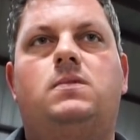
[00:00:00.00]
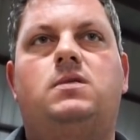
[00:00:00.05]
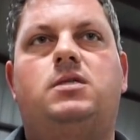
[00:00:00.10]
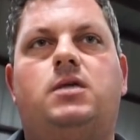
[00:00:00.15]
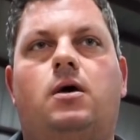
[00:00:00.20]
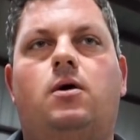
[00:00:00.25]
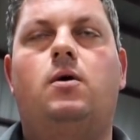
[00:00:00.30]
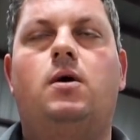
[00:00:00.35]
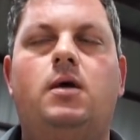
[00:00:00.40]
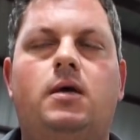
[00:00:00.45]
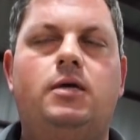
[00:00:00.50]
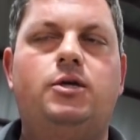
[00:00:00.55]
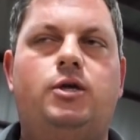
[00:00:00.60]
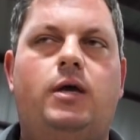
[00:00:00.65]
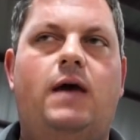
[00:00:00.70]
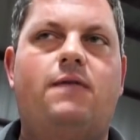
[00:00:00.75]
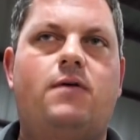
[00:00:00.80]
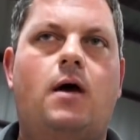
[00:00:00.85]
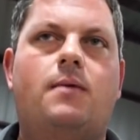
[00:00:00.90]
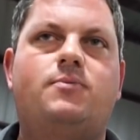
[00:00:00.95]
So
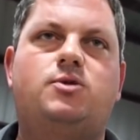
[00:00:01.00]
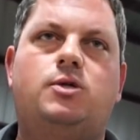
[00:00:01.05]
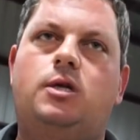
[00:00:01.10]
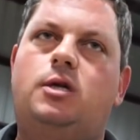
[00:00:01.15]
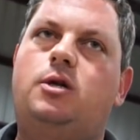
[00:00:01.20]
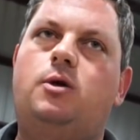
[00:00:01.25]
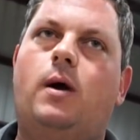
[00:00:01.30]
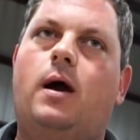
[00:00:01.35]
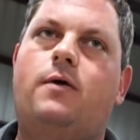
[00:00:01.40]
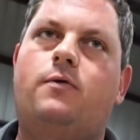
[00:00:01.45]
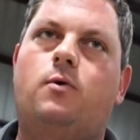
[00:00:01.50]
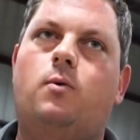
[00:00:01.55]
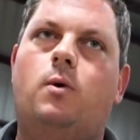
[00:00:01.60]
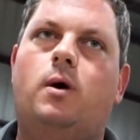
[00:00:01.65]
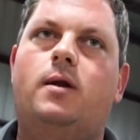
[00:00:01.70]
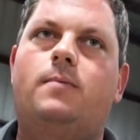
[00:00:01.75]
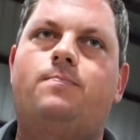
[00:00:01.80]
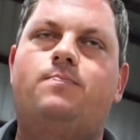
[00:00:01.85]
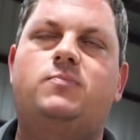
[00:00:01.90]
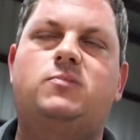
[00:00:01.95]
you have the option to do either
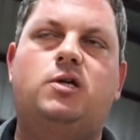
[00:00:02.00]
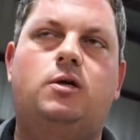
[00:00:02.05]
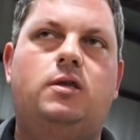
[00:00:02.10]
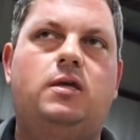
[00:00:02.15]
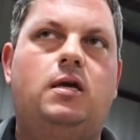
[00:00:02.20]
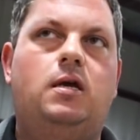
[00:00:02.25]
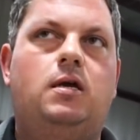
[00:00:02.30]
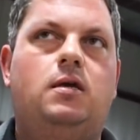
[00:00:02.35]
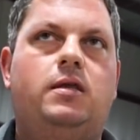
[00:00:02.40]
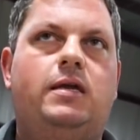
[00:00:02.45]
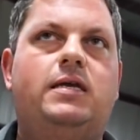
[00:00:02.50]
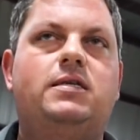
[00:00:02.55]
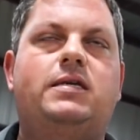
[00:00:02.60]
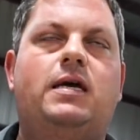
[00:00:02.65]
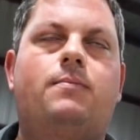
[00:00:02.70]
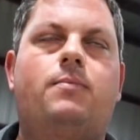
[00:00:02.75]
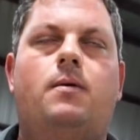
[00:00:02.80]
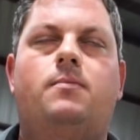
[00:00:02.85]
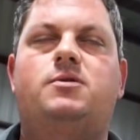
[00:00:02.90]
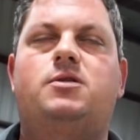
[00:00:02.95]
one. So the
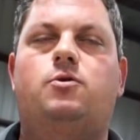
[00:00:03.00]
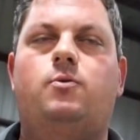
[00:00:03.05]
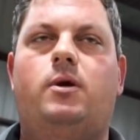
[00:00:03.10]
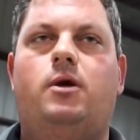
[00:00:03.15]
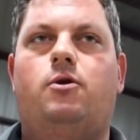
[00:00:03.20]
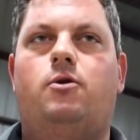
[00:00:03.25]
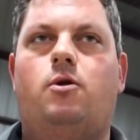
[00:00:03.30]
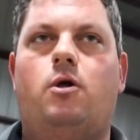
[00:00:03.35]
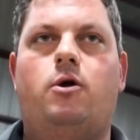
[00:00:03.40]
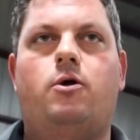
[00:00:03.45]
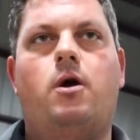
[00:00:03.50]
intake pump's a $300